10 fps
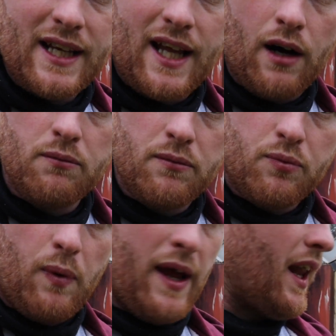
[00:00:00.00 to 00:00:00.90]
it
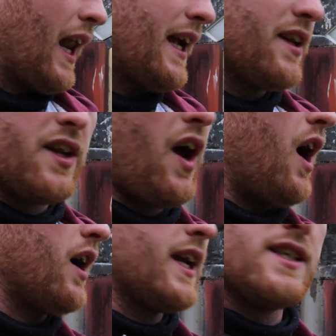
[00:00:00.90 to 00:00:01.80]
down where the light and the
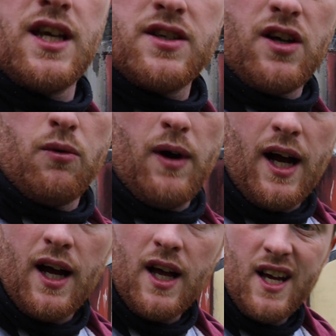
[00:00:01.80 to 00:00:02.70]
dark is. So
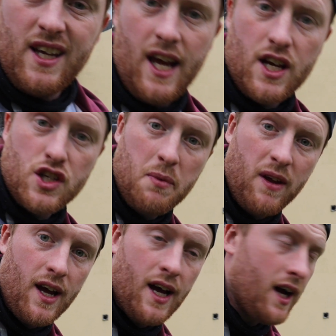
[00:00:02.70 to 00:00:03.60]
yeah, it should
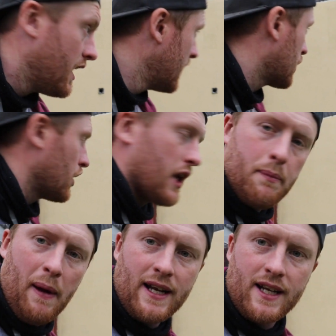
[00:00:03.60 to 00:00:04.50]
be a good little
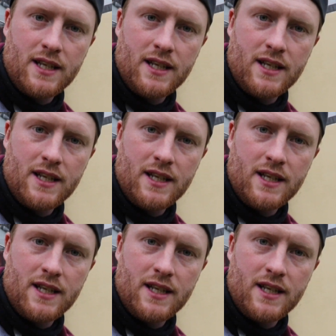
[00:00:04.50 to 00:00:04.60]
painting